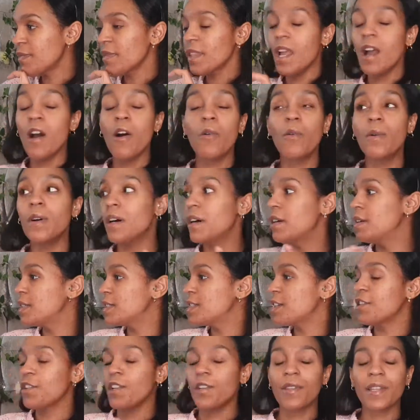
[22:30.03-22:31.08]
I
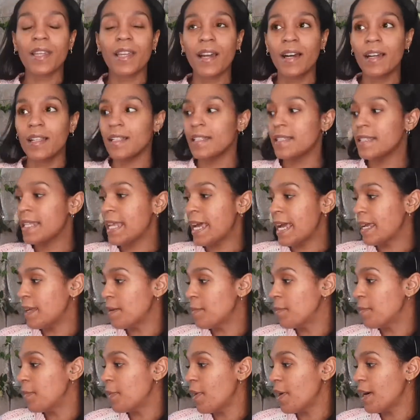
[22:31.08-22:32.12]
don't know the colour
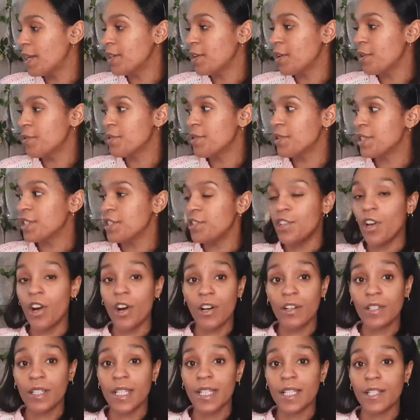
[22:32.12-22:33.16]
name, but I know the
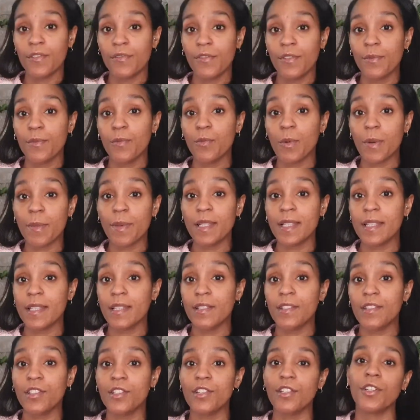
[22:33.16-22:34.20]
yarn is from Women's
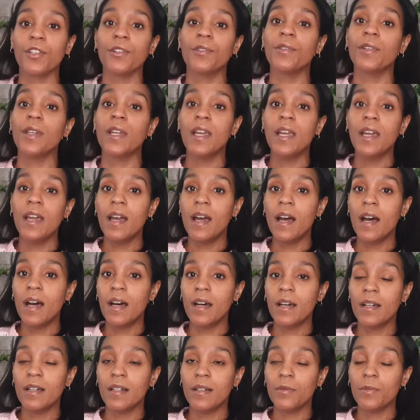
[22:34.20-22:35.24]
Institute,
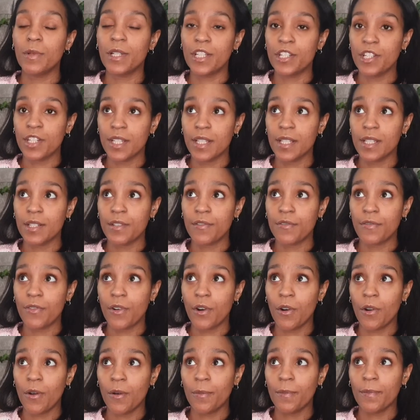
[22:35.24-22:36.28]
which is
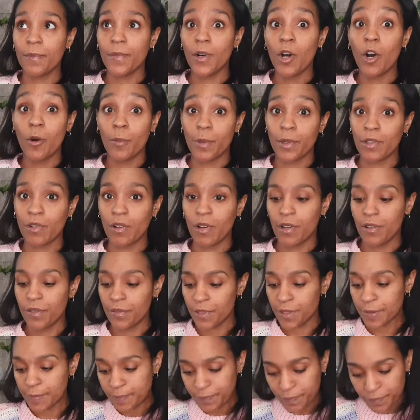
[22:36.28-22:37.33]
from
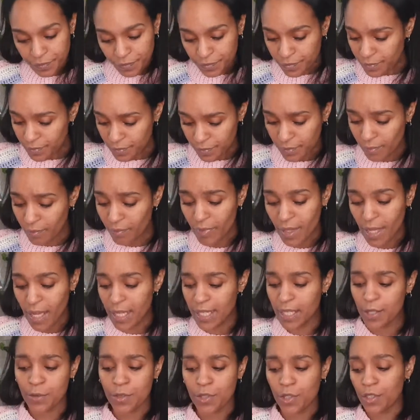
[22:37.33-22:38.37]
Hobbycraft. And
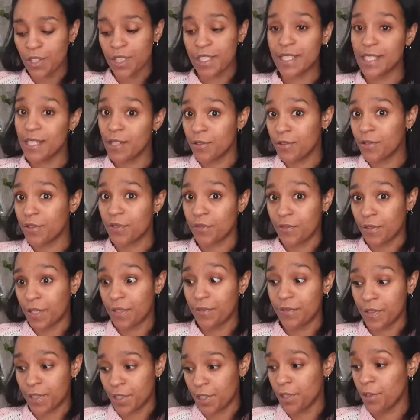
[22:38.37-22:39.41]
it was on a deal for 3
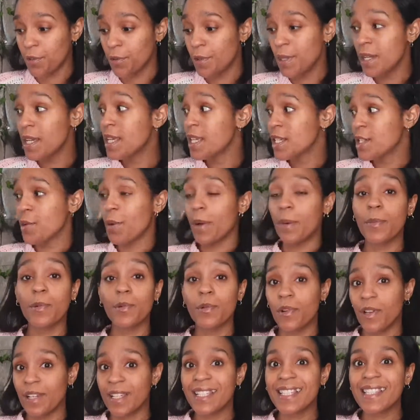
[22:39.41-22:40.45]
for 2. So I bought
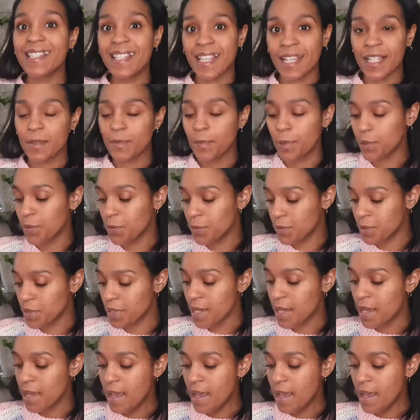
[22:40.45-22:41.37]
like 6 balls.